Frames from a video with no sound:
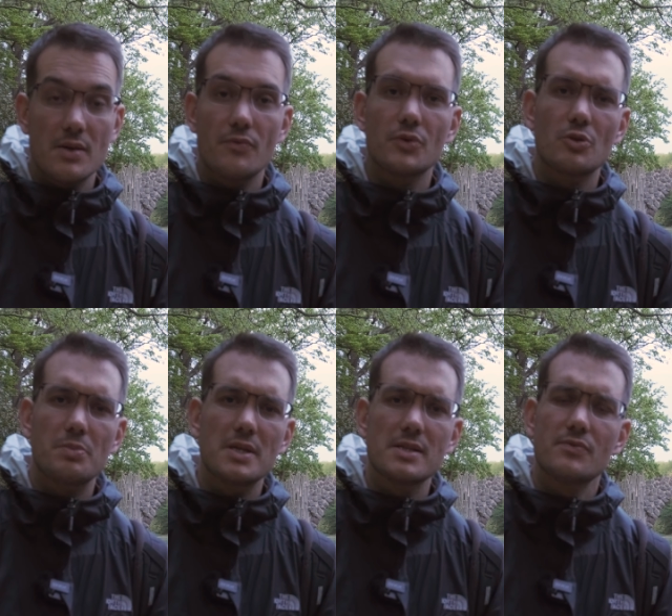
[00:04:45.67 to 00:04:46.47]

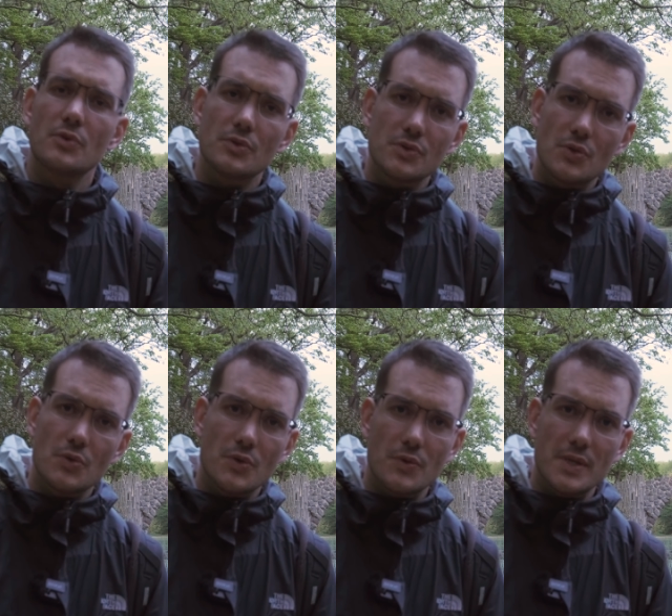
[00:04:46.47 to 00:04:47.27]
PhotoPills, for those who
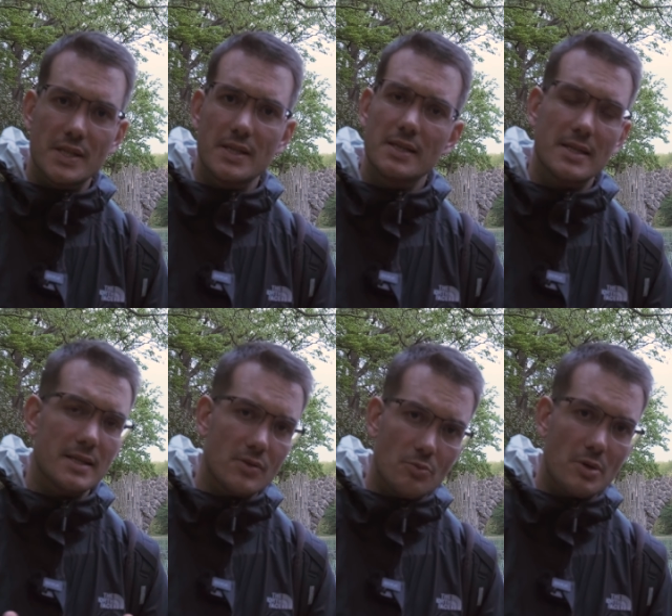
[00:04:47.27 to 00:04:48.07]
know it, then
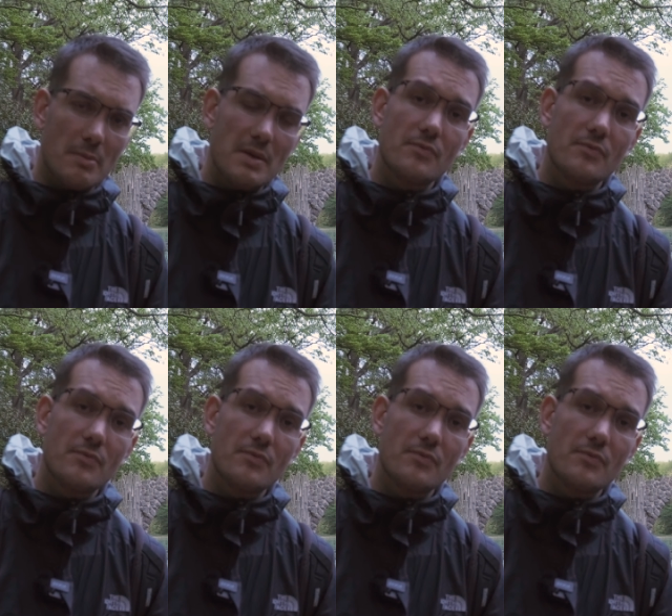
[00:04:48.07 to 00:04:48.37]
no problem.